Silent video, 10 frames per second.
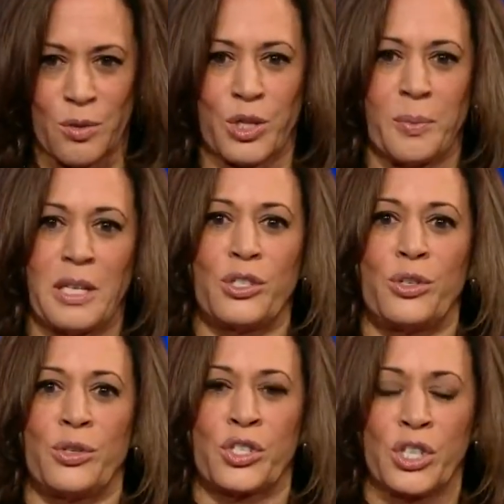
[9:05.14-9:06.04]
Which
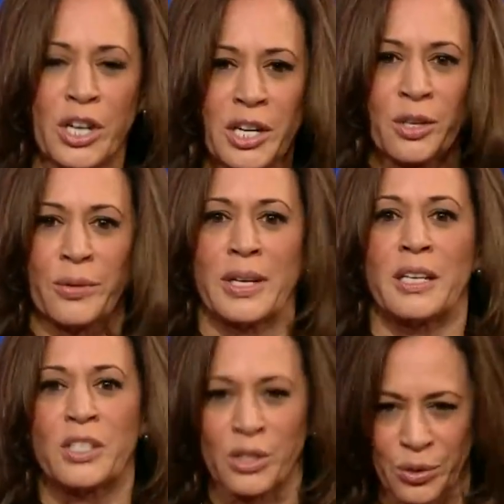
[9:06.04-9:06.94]
means you're starting
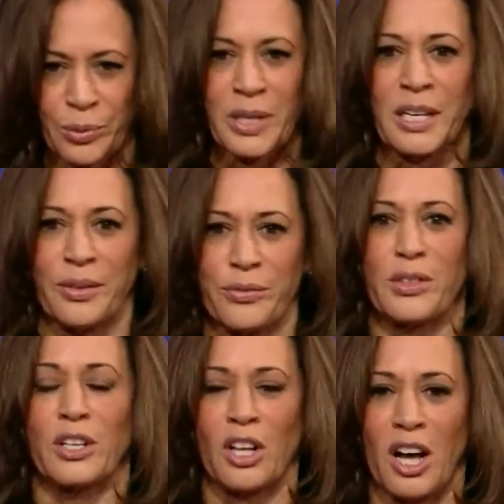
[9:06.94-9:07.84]
already to
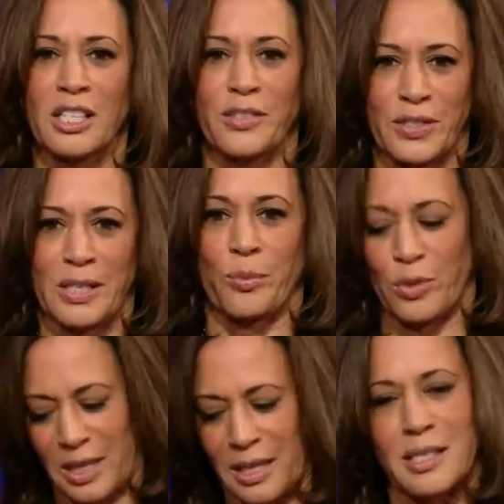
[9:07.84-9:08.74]
grieve the loss of
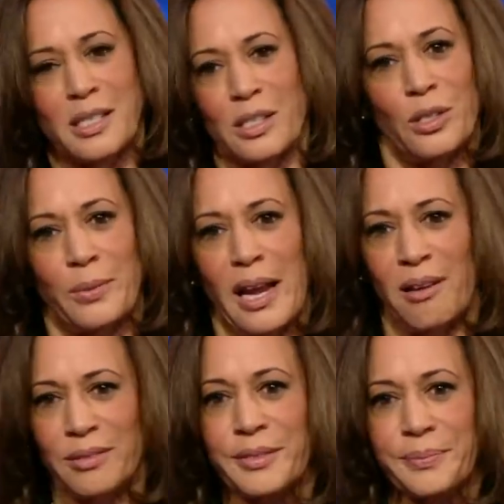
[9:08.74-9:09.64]
someone that is still
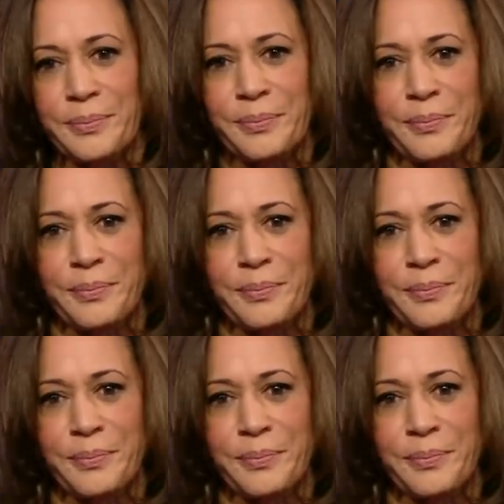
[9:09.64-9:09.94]
around.